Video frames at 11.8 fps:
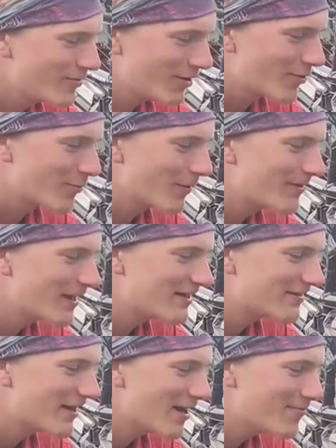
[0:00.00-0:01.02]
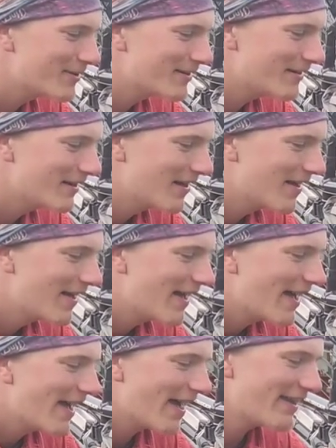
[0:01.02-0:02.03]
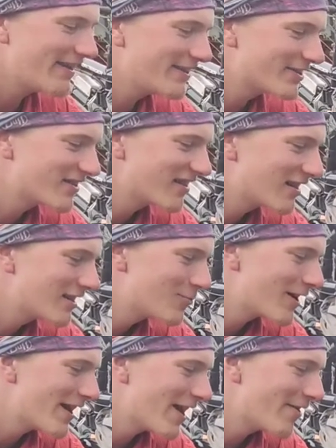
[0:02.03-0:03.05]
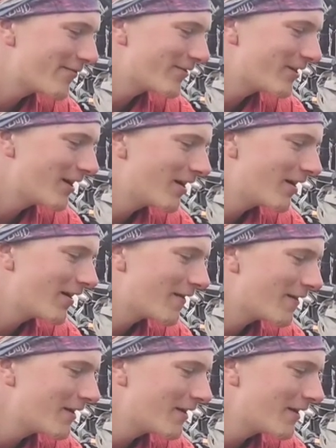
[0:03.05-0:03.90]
we don't want that to happen. And additionally, we have uh,